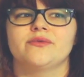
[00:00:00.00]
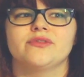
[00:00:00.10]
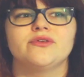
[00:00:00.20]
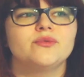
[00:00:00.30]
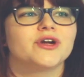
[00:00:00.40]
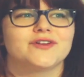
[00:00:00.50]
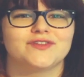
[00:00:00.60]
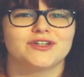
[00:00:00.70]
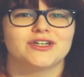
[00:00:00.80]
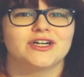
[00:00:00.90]
you work
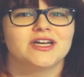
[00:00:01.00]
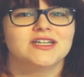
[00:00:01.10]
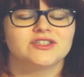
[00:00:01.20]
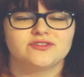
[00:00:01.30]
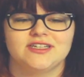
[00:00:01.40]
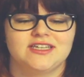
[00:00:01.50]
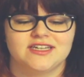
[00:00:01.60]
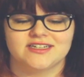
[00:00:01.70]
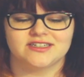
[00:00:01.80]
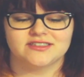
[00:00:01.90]
for 3
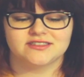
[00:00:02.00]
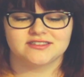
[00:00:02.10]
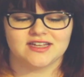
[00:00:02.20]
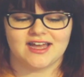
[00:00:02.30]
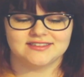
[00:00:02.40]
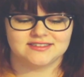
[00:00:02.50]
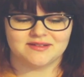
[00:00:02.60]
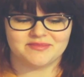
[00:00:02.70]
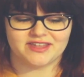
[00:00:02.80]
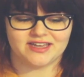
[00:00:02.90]
years at
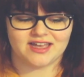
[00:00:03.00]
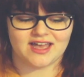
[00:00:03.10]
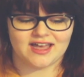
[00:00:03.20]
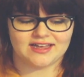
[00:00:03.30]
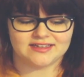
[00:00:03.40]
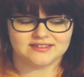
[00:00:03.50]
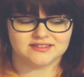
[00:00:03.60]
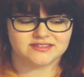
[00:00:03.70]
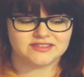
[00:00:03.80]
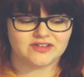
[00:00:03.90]
something
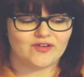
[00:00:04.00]
and